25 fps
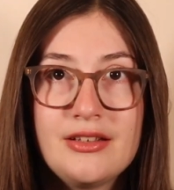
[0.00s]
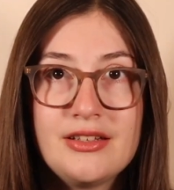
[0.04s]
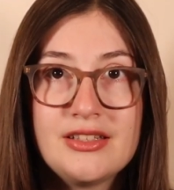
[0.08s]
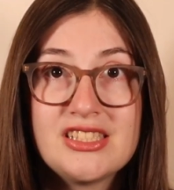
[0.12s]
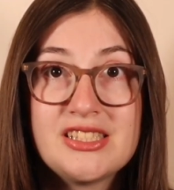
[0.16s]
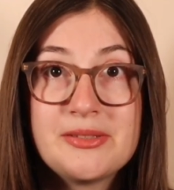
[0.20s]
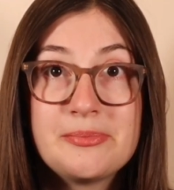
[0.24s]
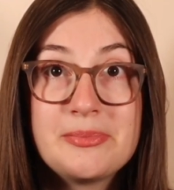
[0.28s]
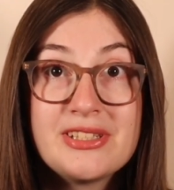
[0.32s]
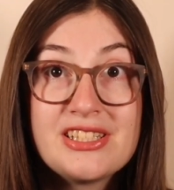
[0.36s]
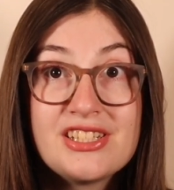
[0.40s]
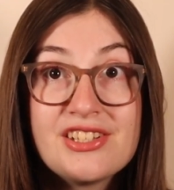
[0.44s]

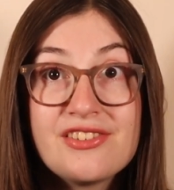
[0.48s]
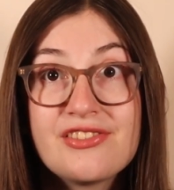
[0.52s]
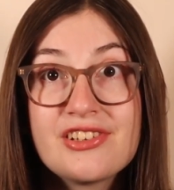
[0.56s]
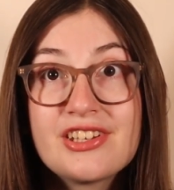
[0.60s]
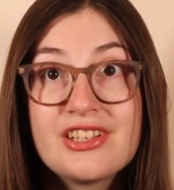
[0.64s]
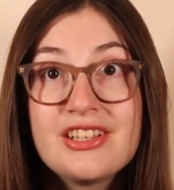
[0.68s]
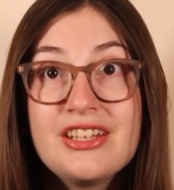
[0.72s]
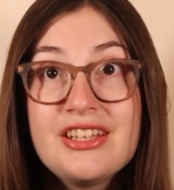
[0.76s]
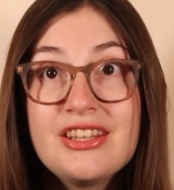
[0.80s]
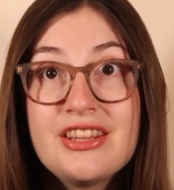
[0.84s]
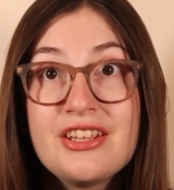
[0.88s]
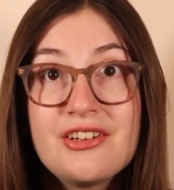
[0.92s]

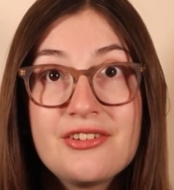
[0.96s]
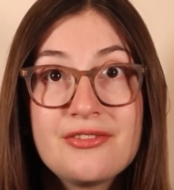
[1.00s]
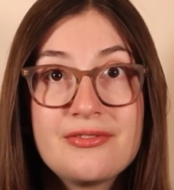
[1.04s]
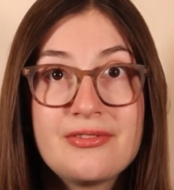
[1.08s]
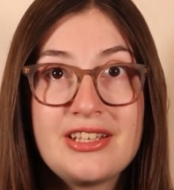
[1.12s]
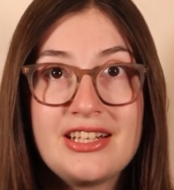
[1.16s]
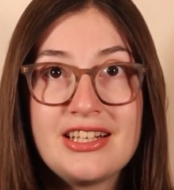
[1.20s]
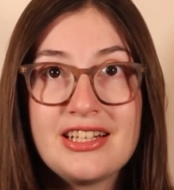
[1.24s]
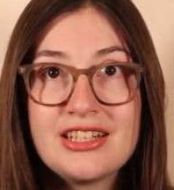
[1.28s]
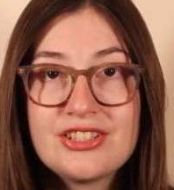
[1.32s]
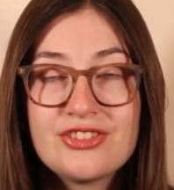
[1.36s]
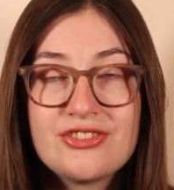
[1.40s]
Specifically, their
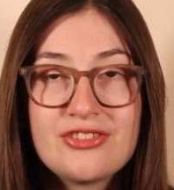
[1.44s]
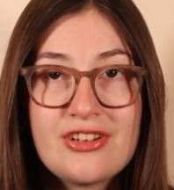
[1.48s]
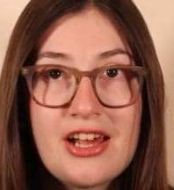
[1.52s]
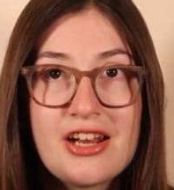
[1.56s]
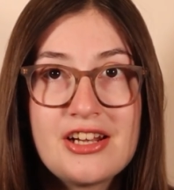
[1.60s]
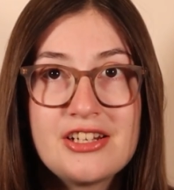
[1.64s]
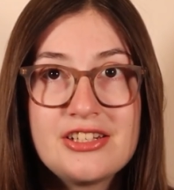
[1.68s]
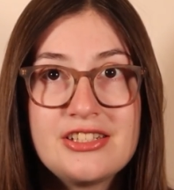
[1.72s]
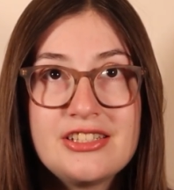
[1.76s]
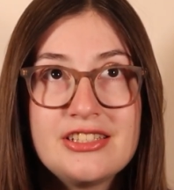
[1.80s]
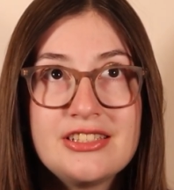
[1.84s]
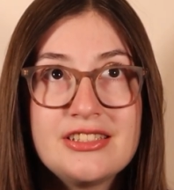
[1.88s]
reading
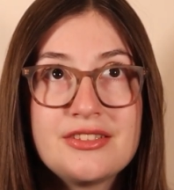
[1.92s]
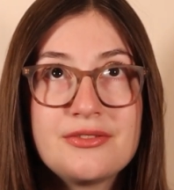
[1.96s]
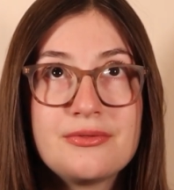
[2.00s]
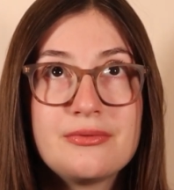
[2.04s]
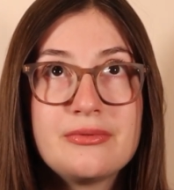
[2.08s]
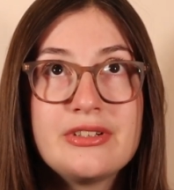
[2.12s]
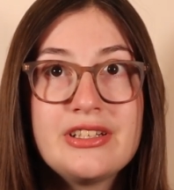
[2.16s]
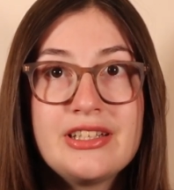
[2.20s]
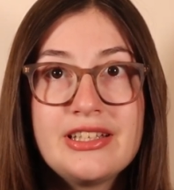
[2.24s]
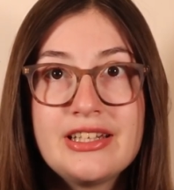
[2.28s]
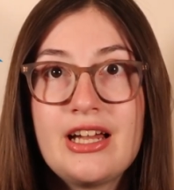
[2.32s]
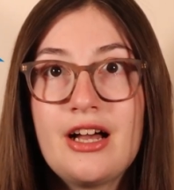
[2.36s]
strategies
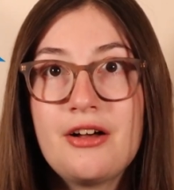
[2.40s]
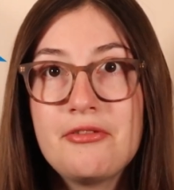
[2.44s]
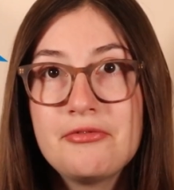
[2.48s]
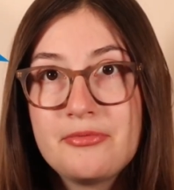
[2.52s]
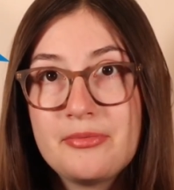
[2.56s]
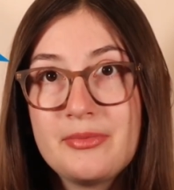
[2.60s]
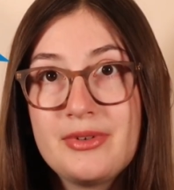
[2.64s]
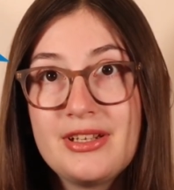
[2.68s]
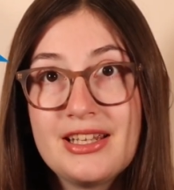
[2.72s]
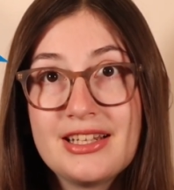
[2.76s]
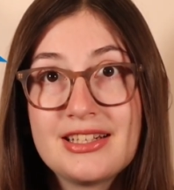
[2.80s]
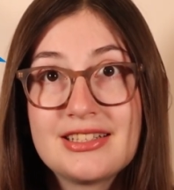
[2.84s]
really
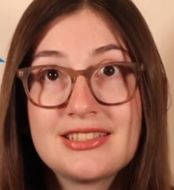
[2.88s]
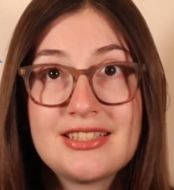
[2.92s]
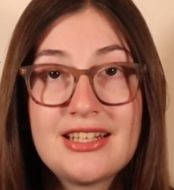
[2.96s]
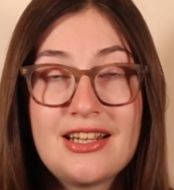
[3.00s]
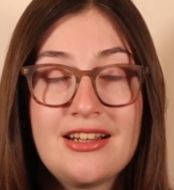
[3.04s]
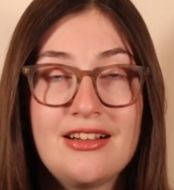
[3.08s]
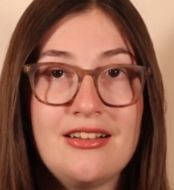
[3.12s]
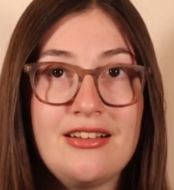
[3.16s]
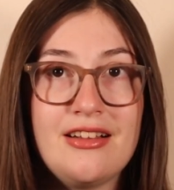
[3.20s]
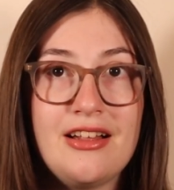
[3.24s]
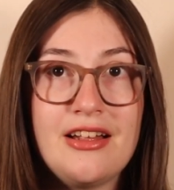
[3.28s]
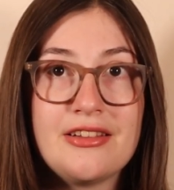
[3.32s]
helped me
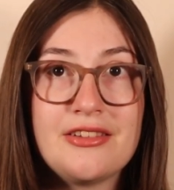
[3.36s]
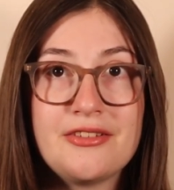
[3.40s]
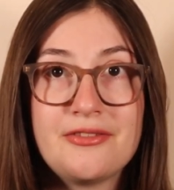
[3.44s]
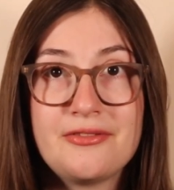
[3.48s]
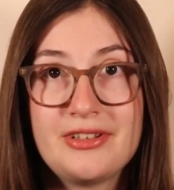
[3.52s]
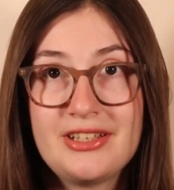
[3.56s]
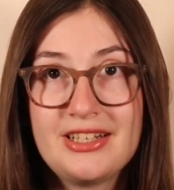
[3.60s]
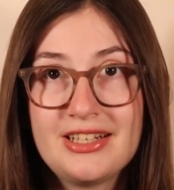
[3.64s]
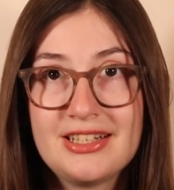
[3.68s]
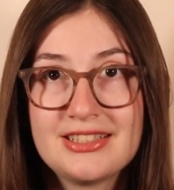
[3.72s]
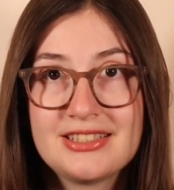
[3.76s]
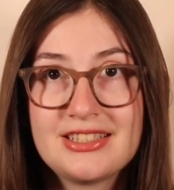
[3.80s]
excel on the
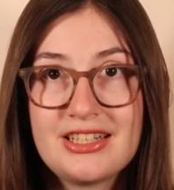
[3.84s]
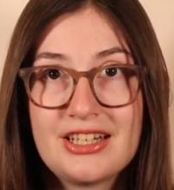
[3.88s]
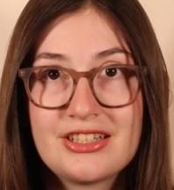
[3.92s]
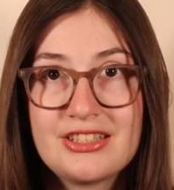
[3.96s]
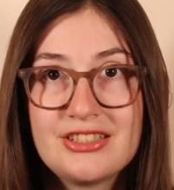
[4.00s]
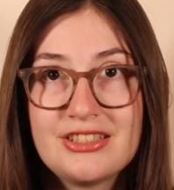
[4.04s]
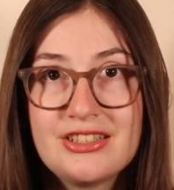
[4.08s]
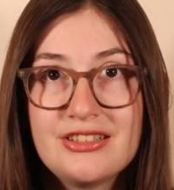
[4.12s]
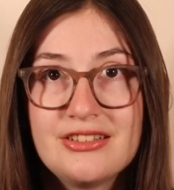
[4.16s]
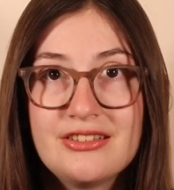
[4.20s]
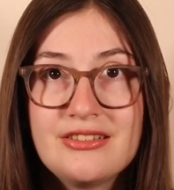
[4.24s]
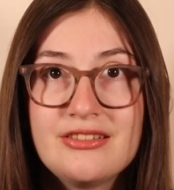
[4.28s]
reading
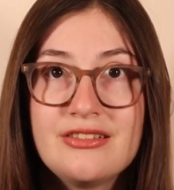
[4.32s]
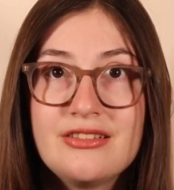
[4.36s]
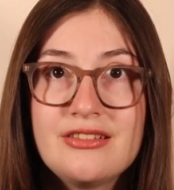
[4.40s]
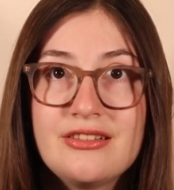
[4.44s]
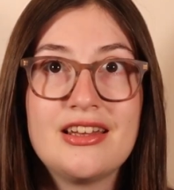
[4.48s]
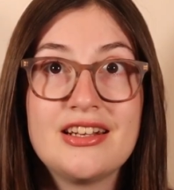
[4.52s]
section.